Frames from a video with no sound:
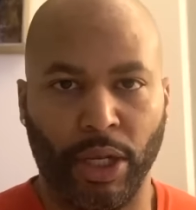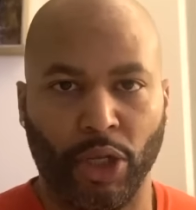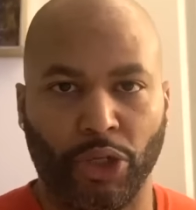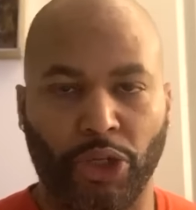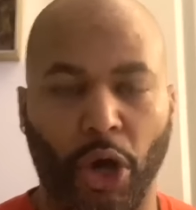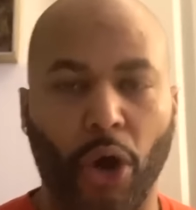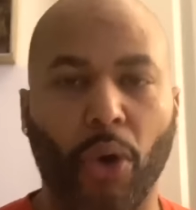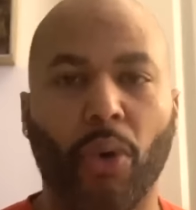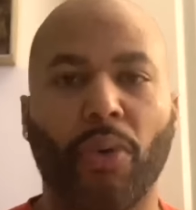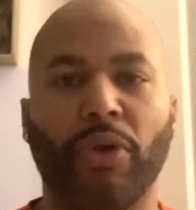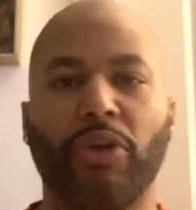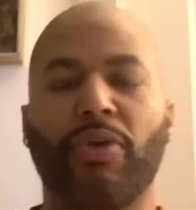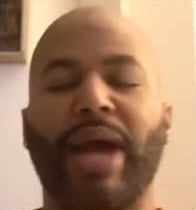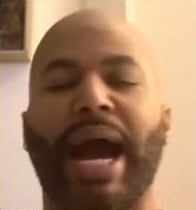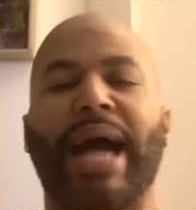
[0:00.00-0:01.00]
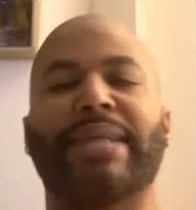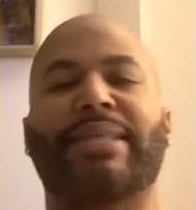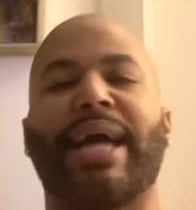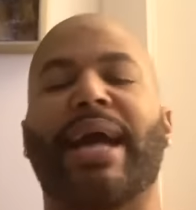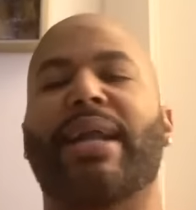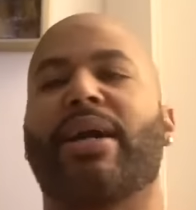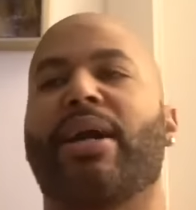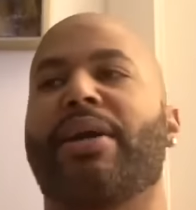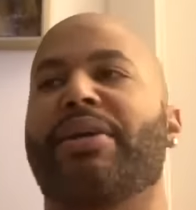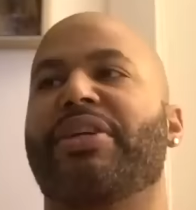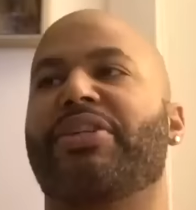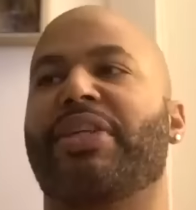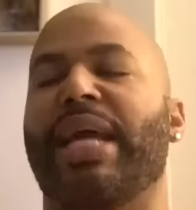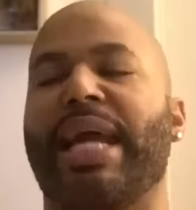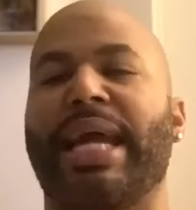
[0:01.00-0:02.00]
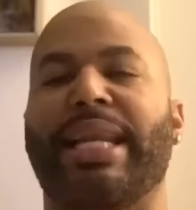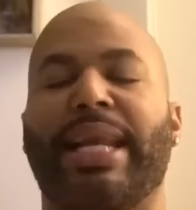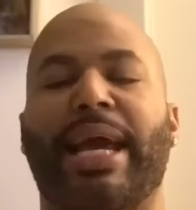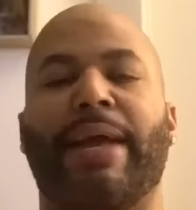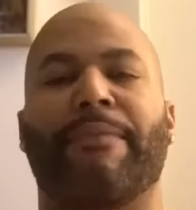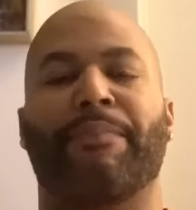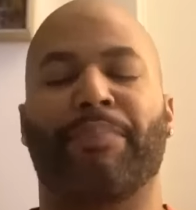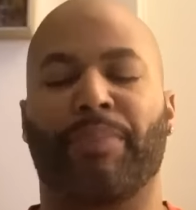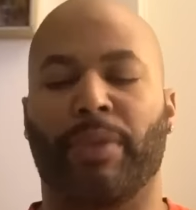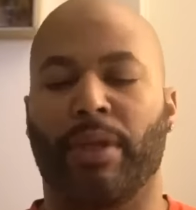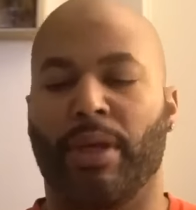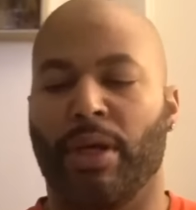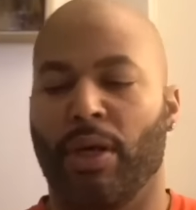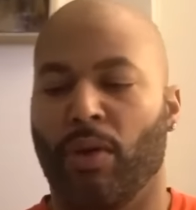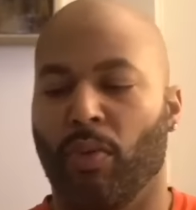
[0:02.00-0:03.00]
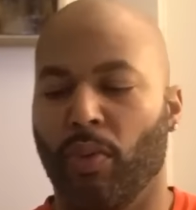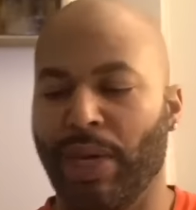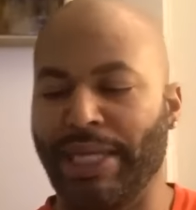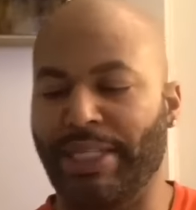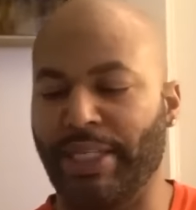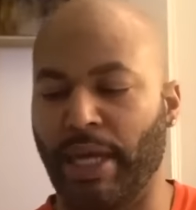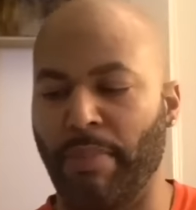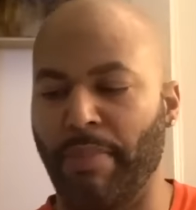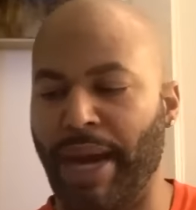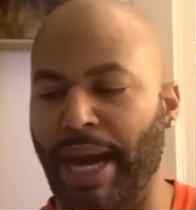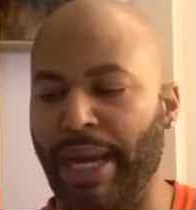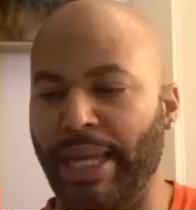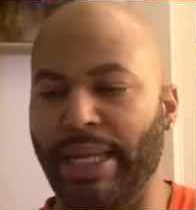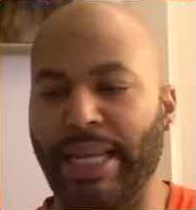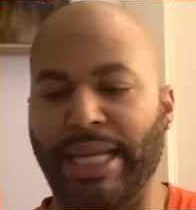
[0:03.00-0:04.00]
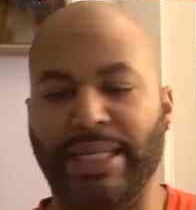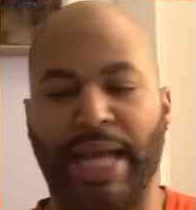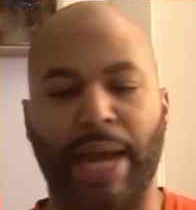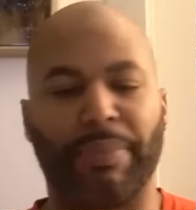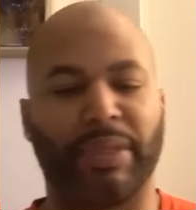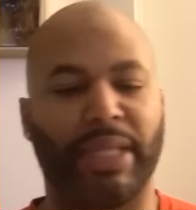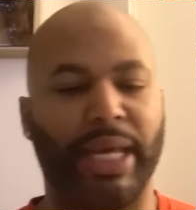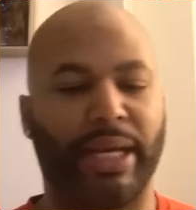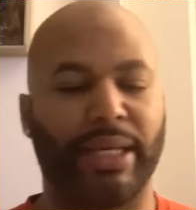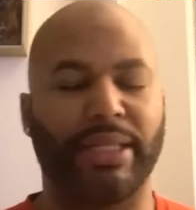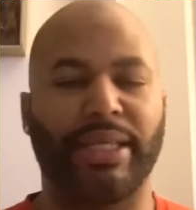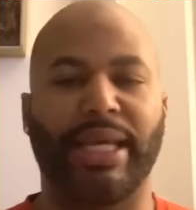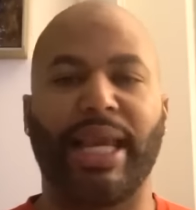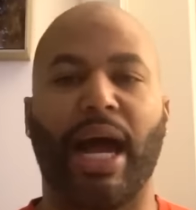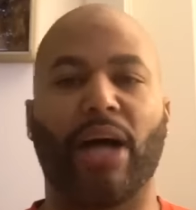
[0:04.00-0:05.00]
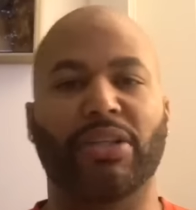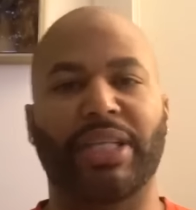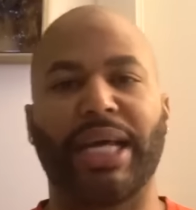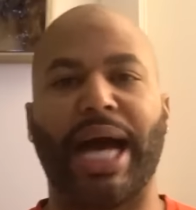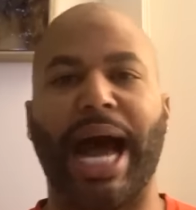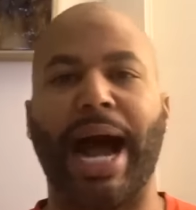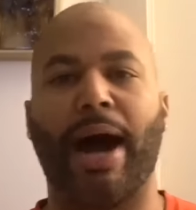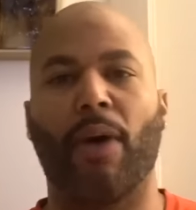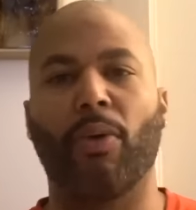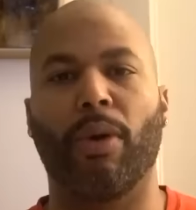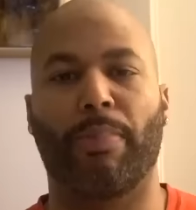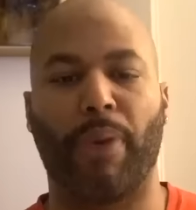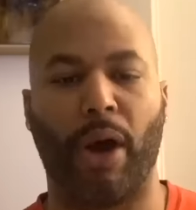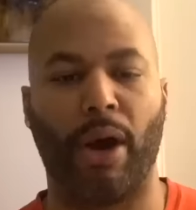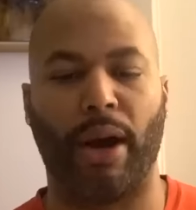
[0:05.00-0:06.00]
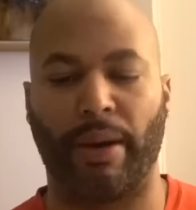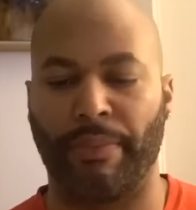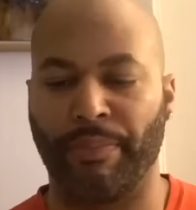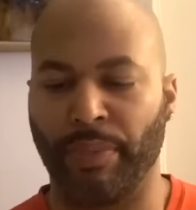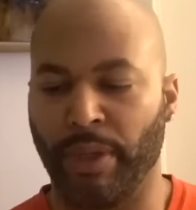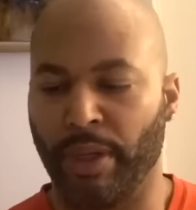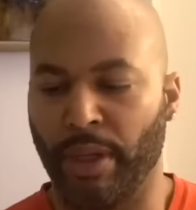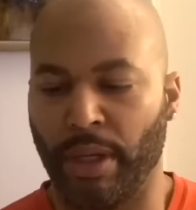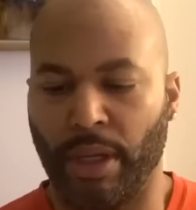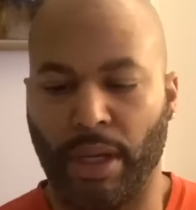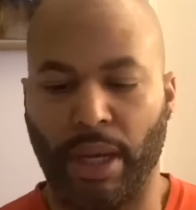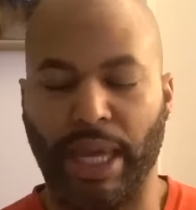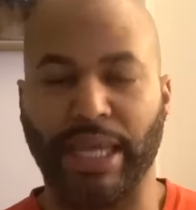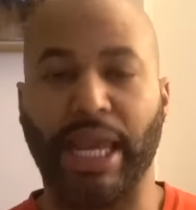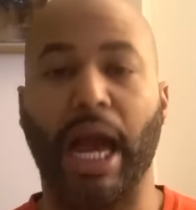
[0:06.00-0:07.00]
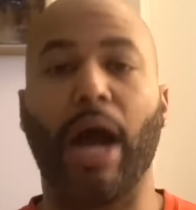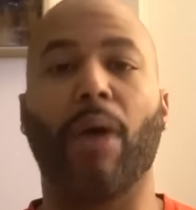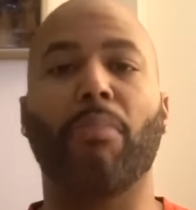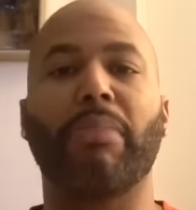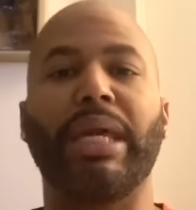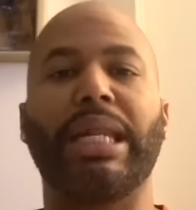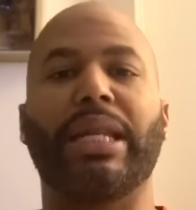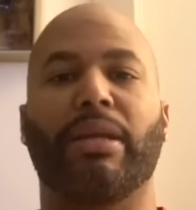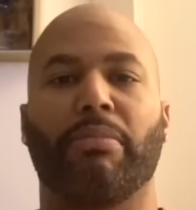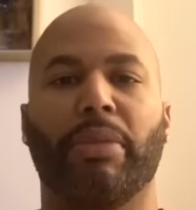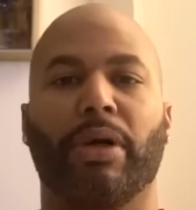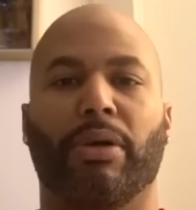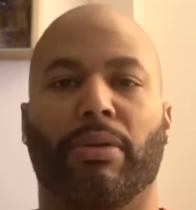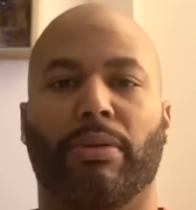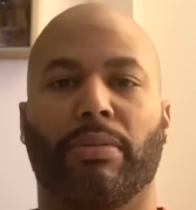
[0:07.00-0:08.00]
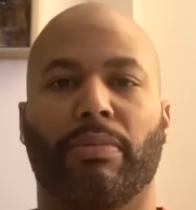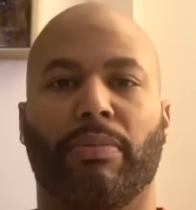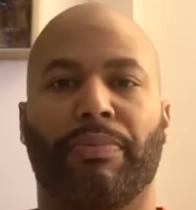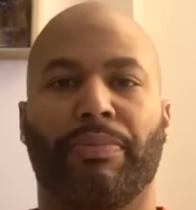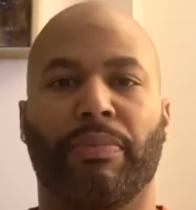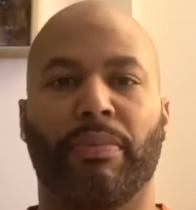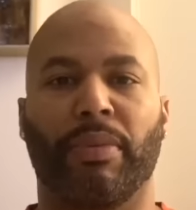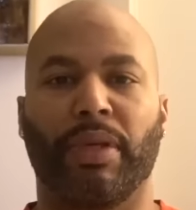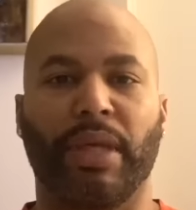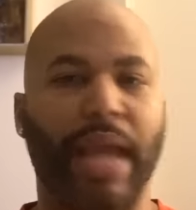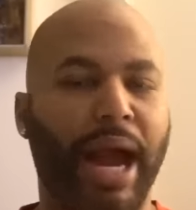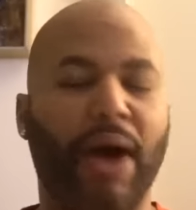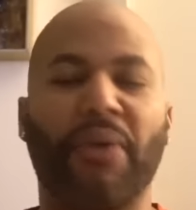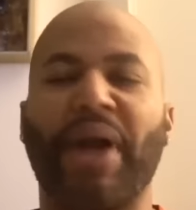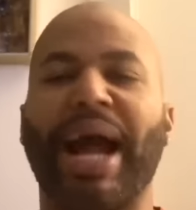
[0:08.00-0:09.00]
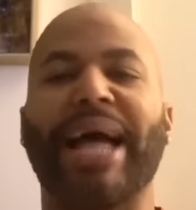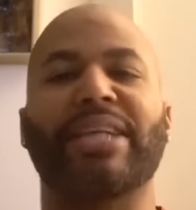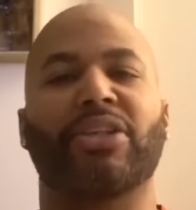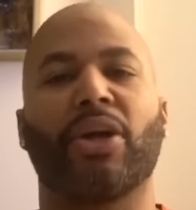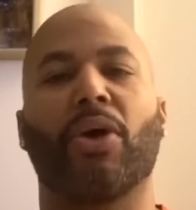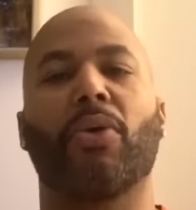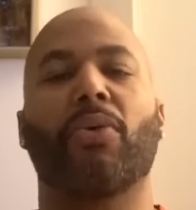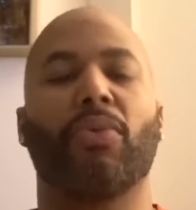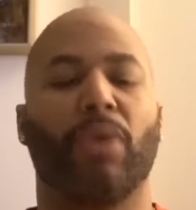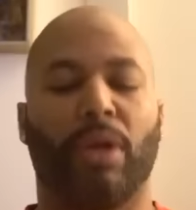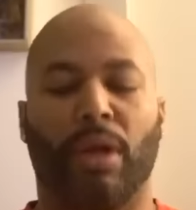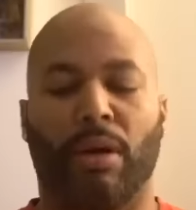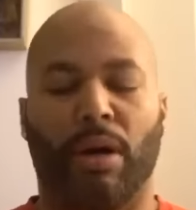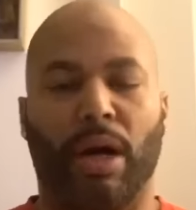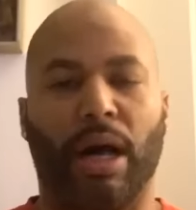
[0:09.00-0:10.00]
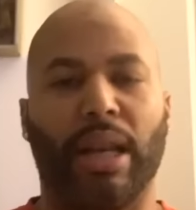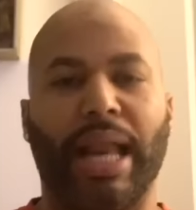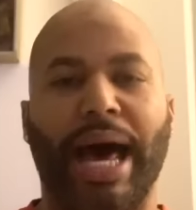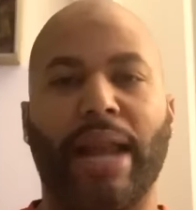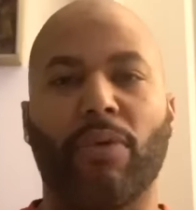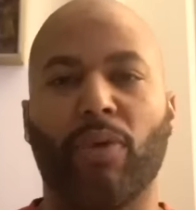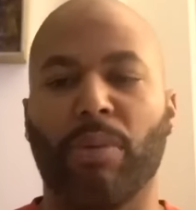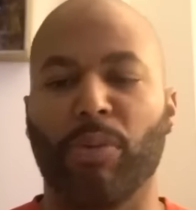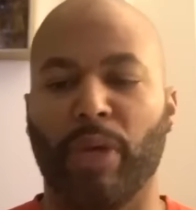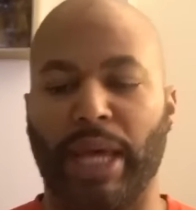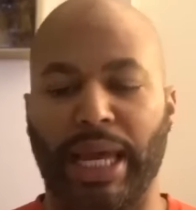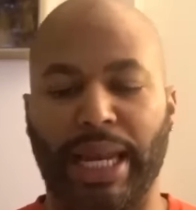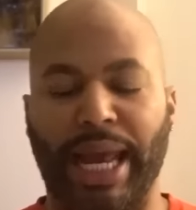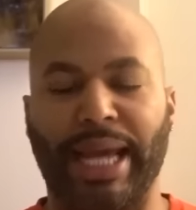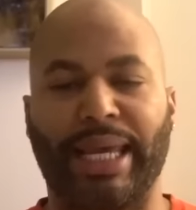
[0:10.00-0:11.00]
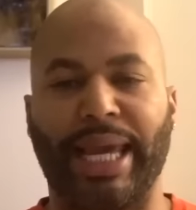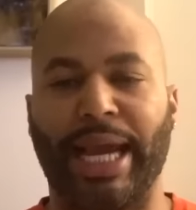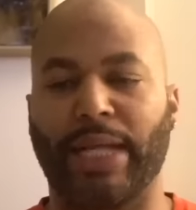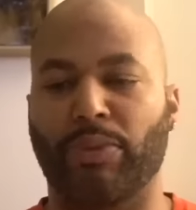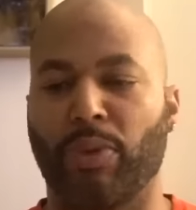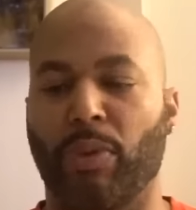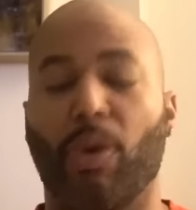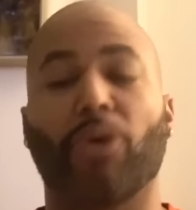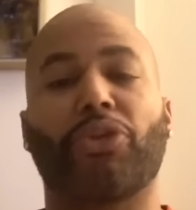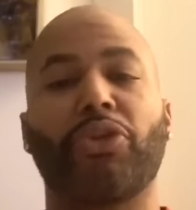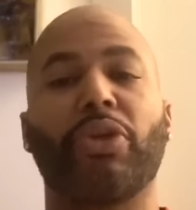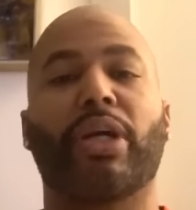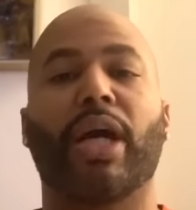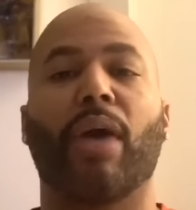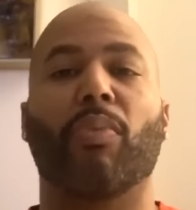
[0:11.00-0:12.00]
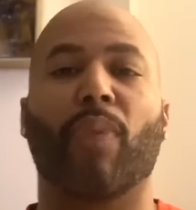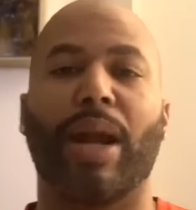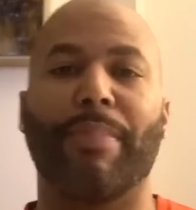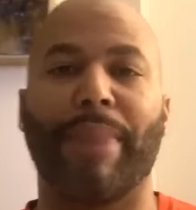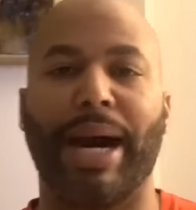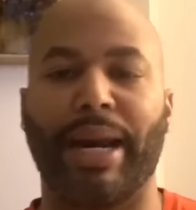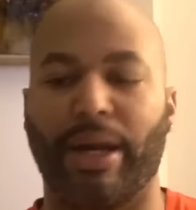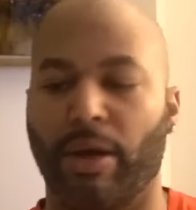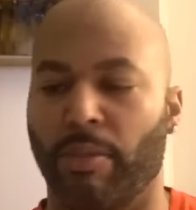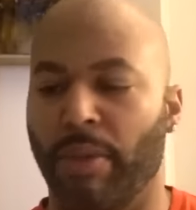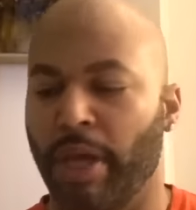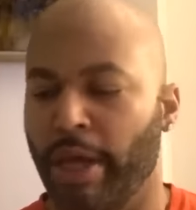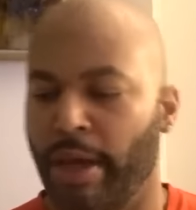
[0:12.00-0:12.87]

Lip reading: So you guys got to understand that when somebody, let's hypothetically say y'all stay an hour apart and y'all meet in the middle, y'all guys know a lot of women in that case will want you to come right by them.